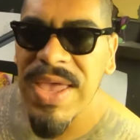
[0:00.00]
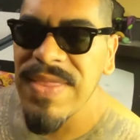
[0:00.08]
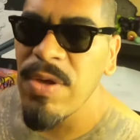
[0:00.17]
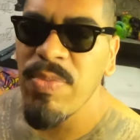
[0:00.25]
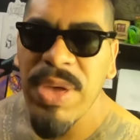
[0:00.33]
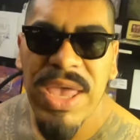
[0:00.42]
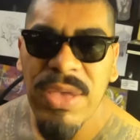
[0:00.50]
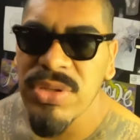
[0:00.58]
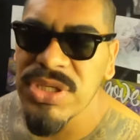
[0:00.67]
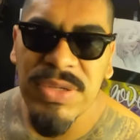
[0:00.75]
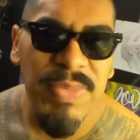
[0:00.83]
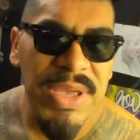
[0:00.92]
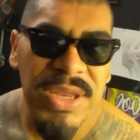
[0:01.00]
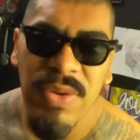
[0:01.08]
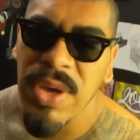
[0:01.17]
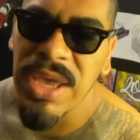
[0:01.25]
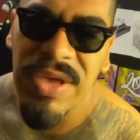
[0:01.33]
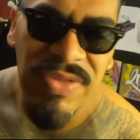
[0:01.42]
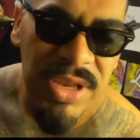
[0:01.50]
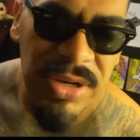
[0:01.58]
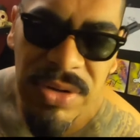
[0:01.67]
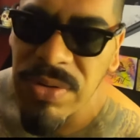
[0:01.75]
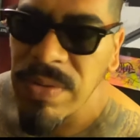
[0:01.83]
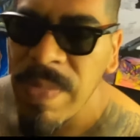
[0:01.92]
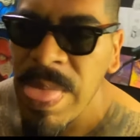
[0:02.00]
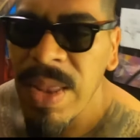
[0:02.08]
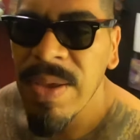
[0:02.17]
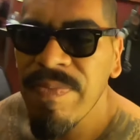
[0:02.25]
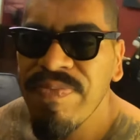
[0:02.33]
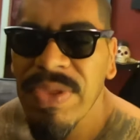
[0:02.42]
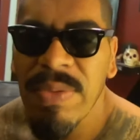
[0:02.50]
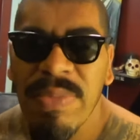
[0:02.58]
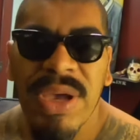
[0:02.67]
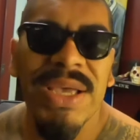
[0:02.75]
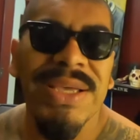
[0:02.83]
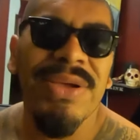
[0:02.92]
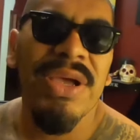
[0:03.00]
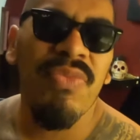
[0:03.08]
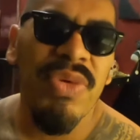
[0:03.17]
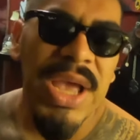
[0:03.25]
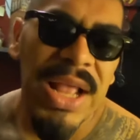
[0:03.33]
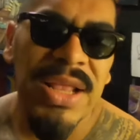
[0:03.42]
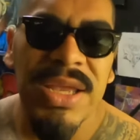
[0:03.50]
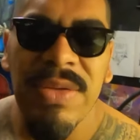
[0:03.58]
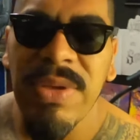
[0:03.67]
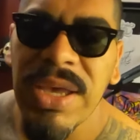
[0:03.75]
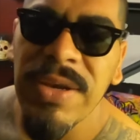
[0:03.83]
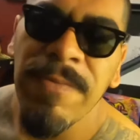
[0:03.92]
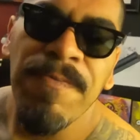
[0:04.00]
they'll pay you cheap anyway if they do. But in reality, man,